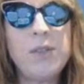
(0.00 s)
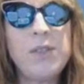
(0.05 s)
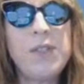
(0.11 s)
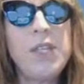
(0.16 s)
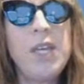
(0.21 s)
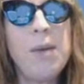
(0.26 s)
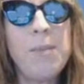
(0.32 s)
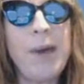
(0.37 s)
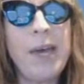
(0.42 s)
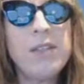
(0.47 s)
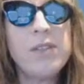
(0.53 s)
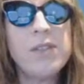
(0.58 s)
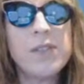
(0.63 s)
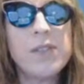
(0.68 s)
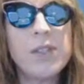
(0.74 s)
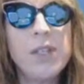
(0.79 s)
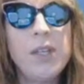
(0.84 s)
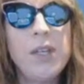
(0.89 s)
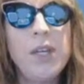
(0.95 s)

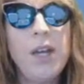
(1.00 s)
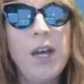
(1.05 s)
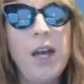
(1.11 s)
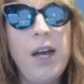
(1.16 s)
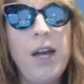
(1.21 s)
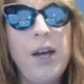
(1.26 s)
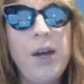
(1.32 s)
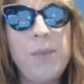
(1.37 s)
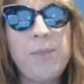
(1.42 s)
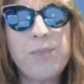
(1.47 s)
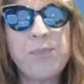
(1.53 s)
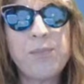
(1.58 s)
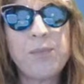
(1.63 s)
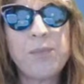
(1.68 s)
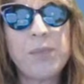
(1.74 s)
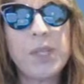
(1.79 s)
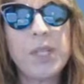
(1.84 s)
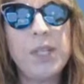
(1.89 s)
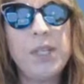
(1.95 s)
CMS,
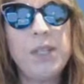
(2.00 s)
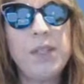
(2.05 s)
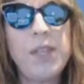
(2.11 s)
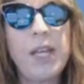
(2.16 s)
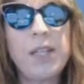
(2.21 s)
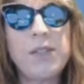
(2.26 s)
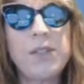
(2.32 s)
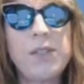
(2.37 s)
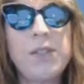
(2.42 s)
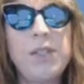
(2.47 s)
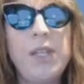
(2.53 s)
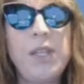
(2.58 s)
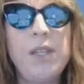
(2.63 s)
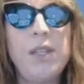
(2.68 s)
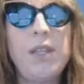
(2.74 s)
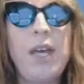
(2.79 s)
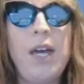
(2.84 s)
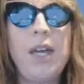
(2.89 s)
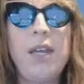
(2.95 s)

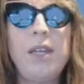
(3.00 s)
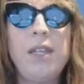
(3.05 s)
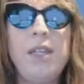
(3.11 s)
that